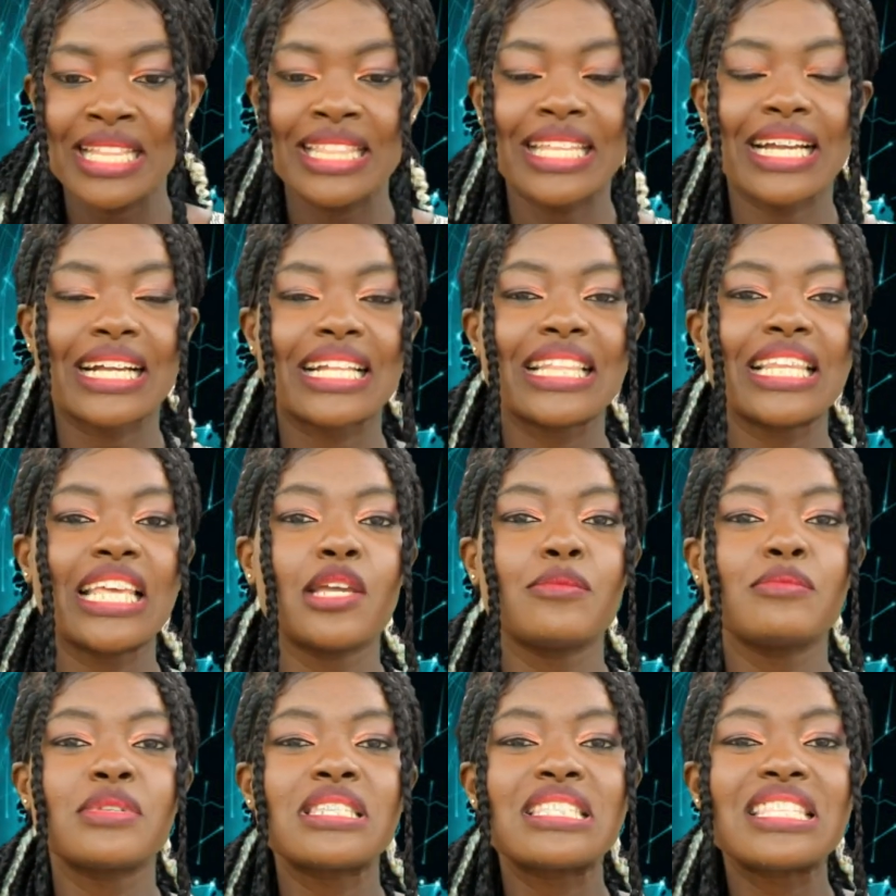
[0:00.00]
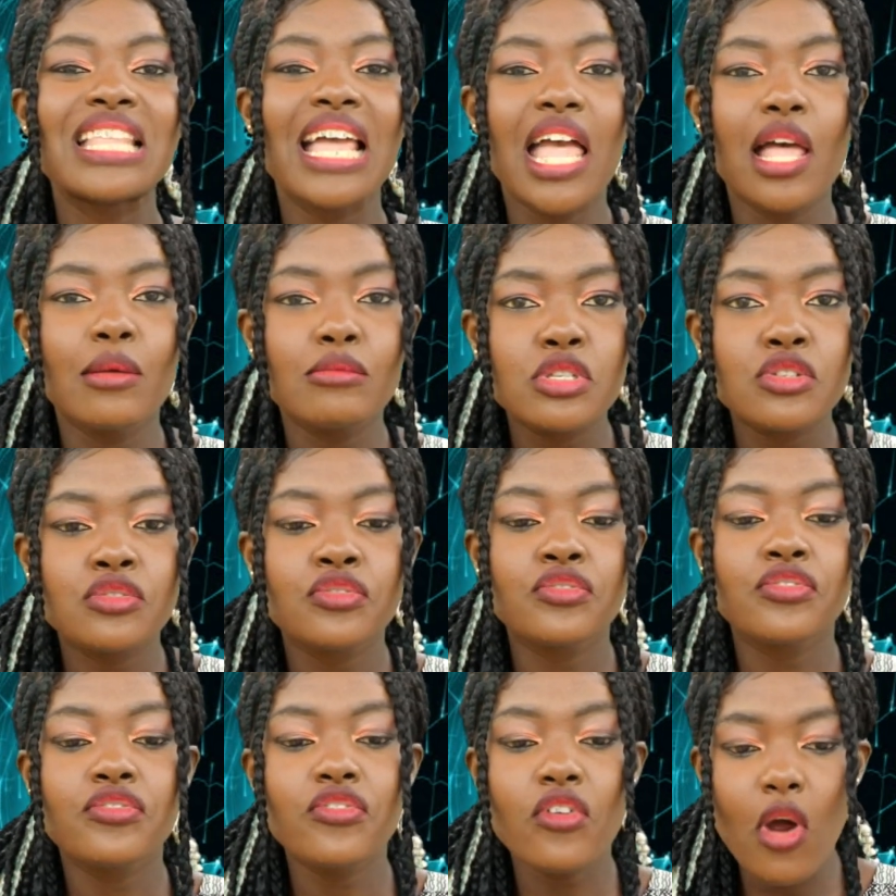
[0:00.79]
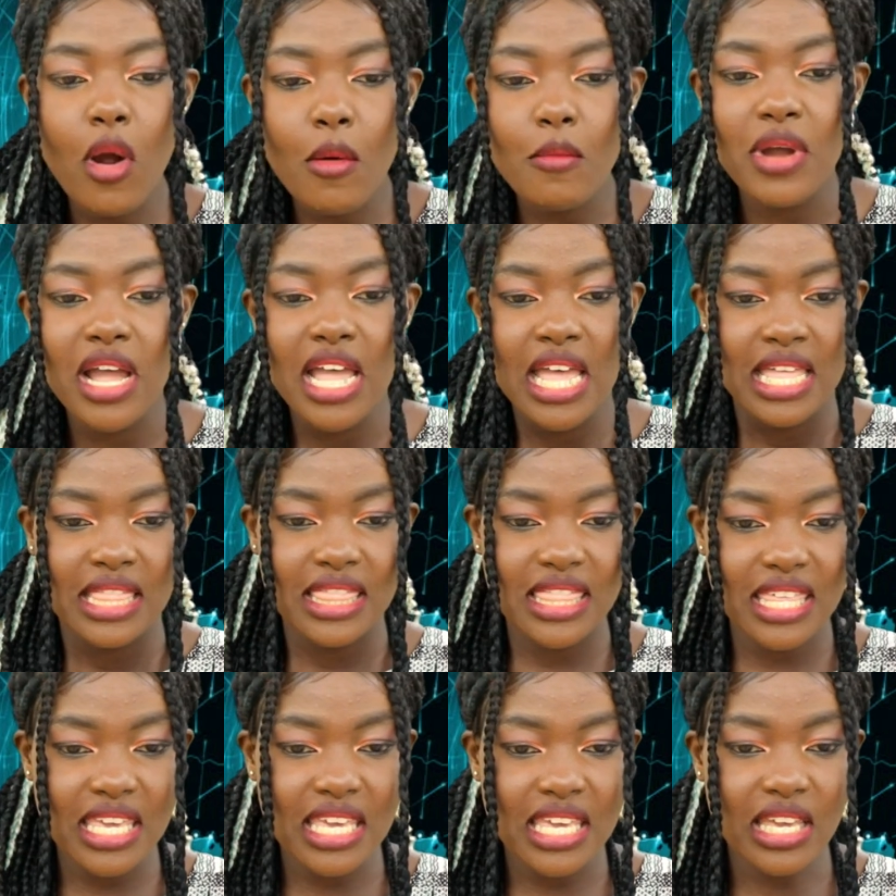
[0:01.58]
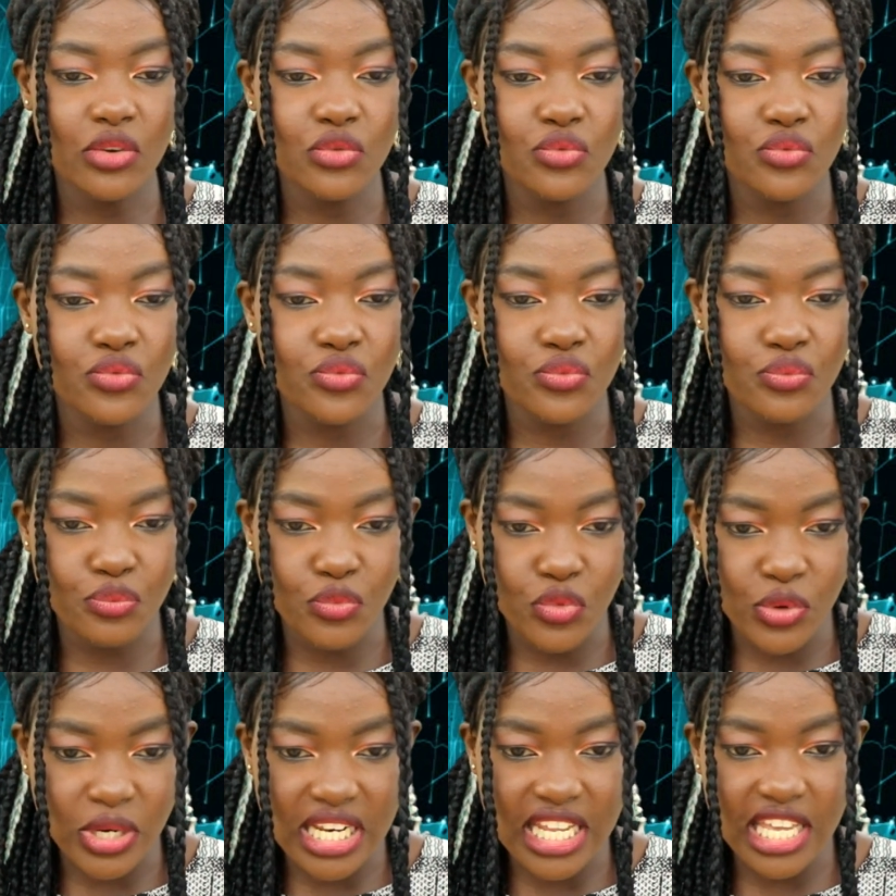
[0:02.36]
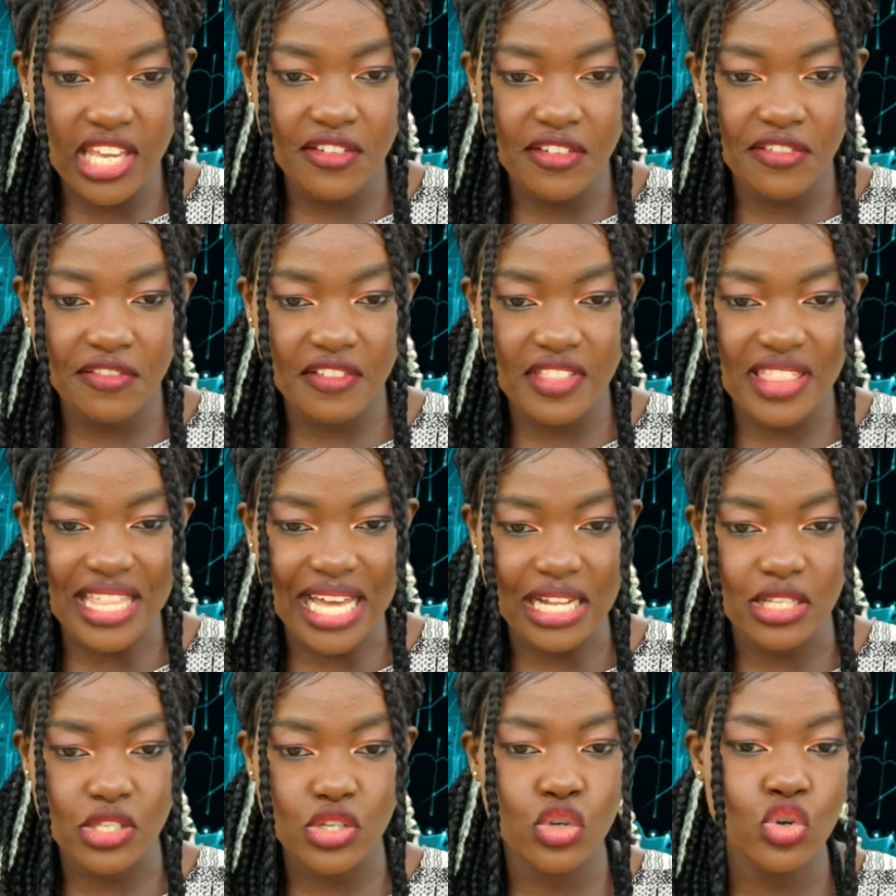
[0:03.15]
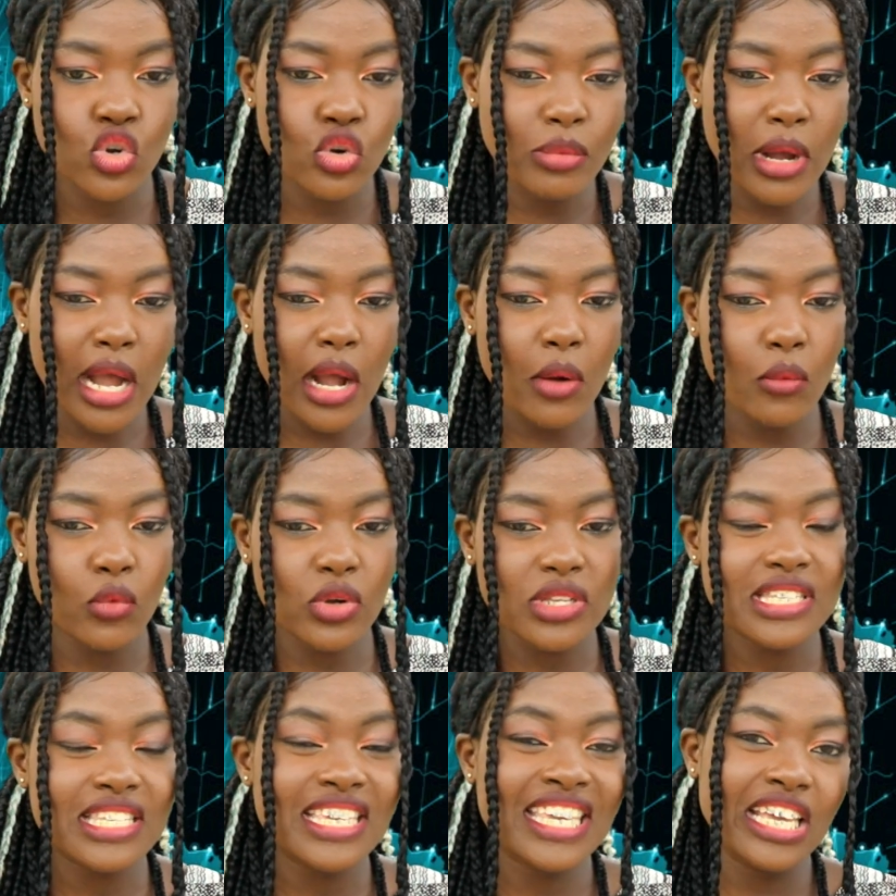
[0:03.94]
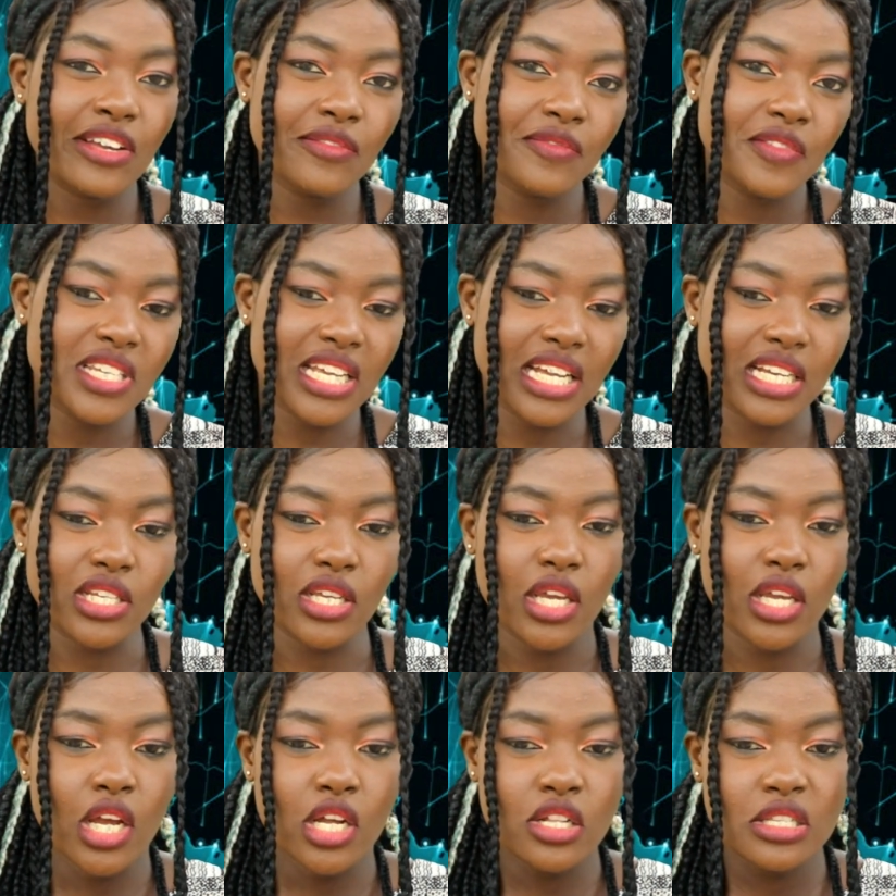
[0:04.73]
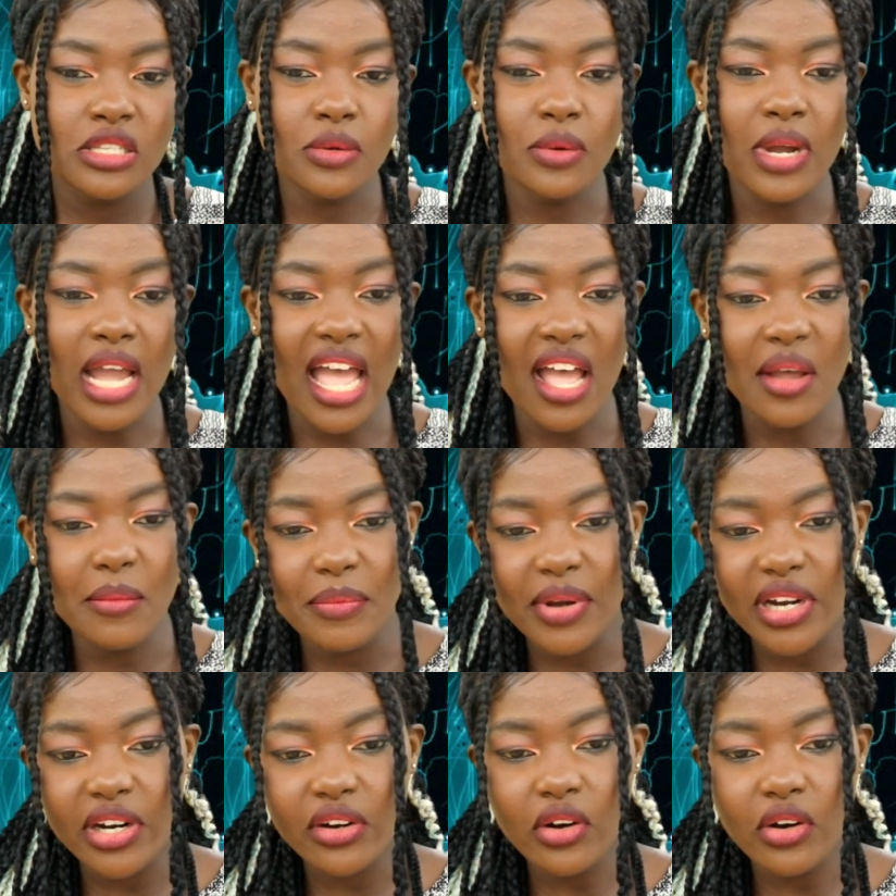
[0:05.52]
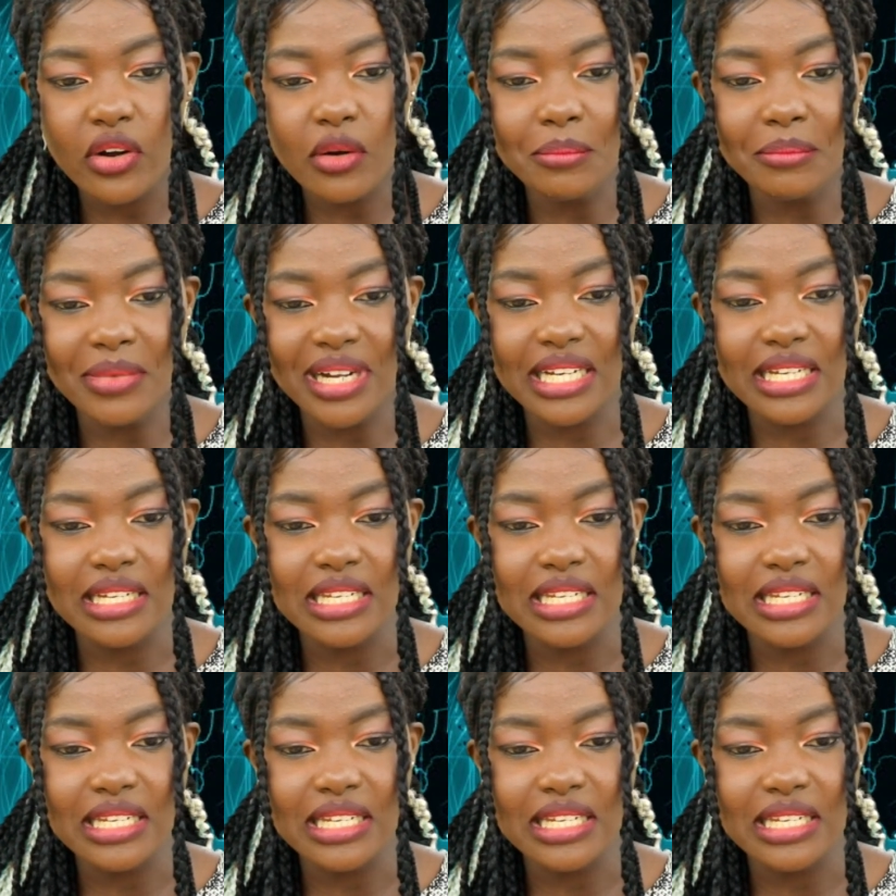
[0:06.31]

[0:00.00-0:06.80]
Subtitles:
The claim stems from the relief that Guba was gifted to Emperor